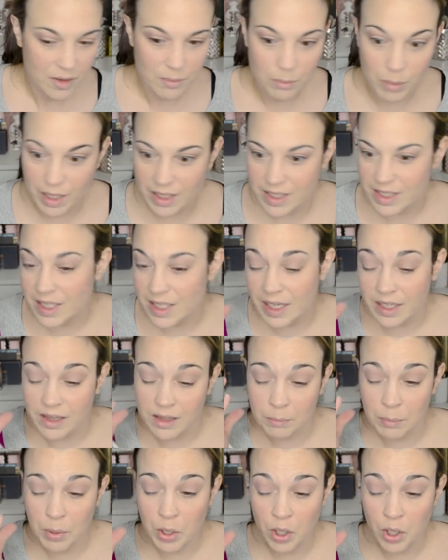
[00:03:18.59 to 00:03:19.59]
But it's like the
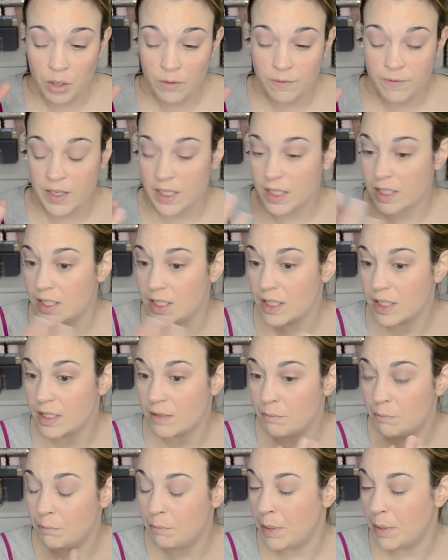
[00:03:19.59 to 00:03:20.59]
perfect
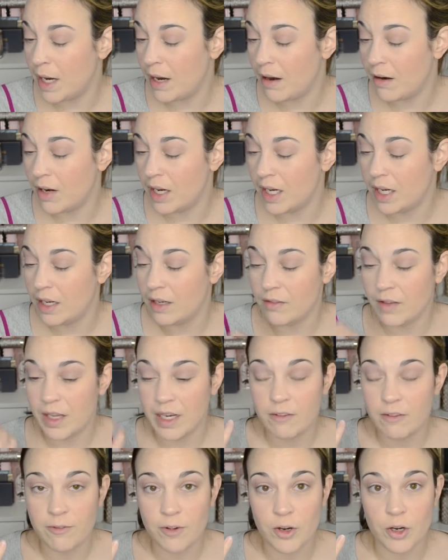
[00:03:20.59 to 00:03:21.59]
berry,
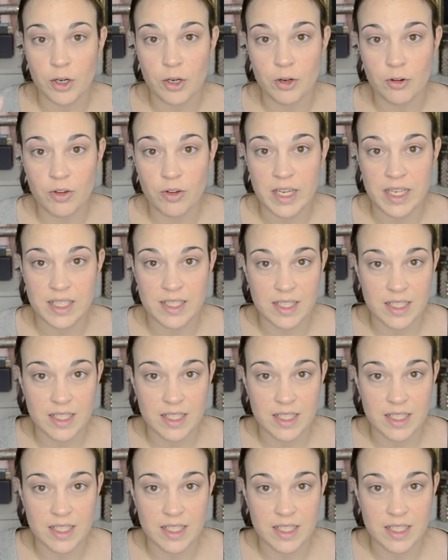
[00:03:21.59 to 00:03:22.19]
like for a crease.